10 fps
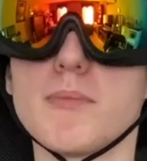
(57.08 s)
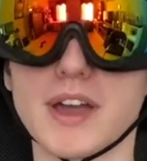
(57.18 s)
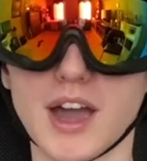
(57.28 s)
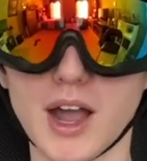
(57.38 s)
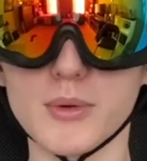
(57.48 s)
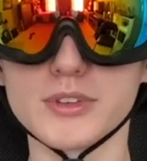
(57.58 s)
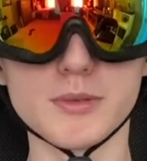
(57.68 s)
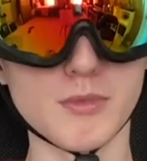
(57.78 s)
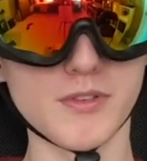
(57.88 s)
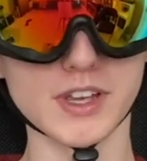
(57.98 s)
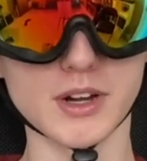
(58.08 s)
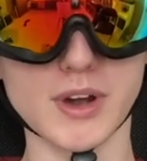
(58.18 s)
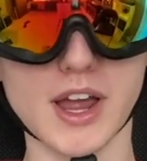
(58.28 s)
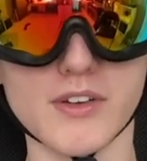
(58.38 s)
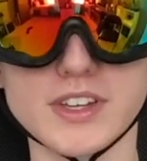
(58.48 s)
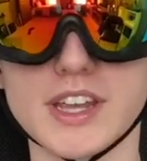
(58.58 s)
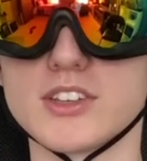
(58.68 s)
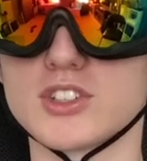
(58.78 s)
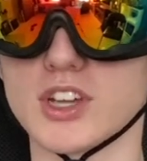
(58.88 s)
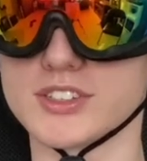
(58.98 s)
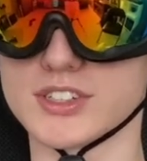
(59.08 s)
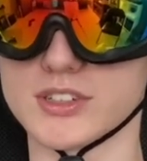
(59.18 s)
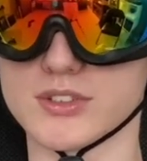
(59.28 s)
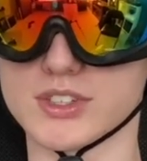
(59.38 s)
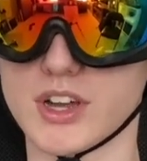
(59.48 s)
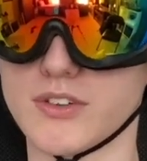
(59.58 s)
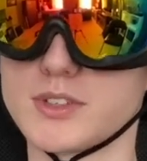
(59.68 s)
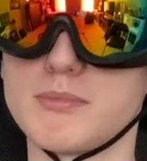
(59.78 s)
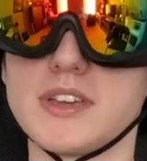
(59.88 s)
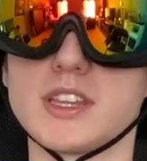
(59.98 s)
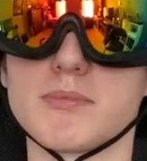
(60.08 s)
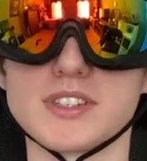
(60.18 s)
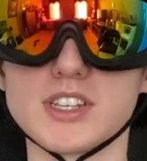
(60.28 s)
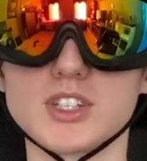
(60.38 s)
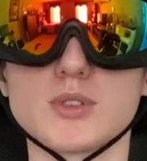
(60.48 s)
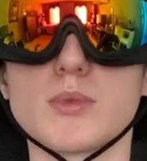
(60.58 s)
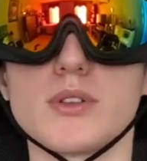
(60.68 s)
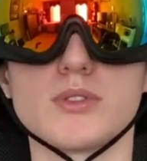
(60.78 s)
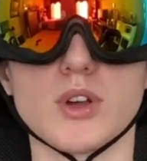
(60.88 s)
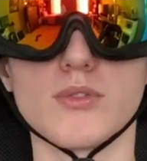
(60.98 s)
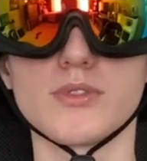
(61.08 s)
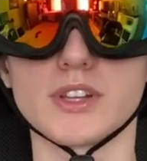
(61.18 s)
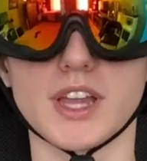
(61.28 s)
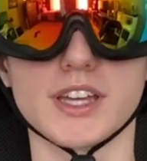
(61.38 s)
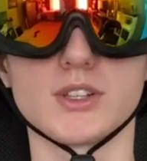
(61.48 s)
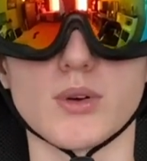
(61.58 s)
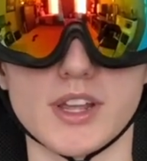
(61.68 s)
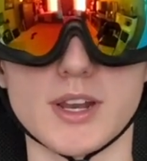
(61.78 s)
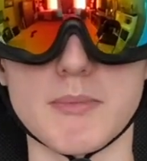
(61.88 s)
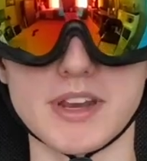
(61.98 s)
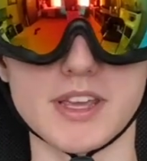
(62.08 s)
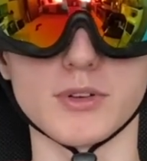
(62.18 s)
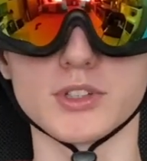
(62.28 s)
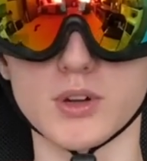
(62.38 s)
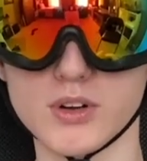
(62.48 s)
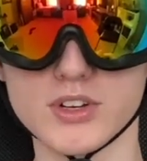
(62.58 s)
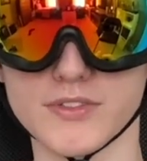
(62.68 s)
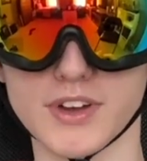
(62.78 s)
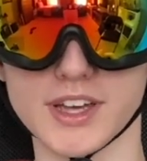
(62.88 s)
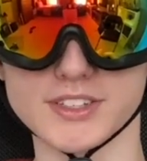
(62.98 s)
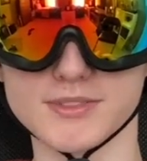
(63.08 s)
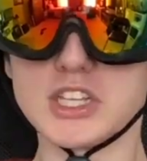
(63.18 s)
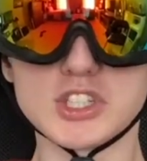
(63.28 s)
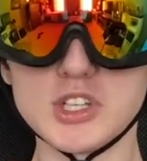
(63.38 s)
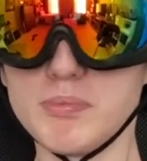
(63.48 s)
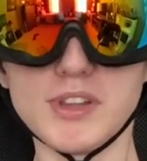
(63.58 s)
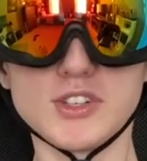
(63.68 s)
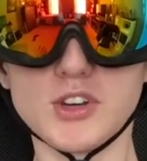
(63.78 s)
by awkwardly moving it around and adjusting yourself to be in the position where you don't feel like you're in a medieval torture device. Simply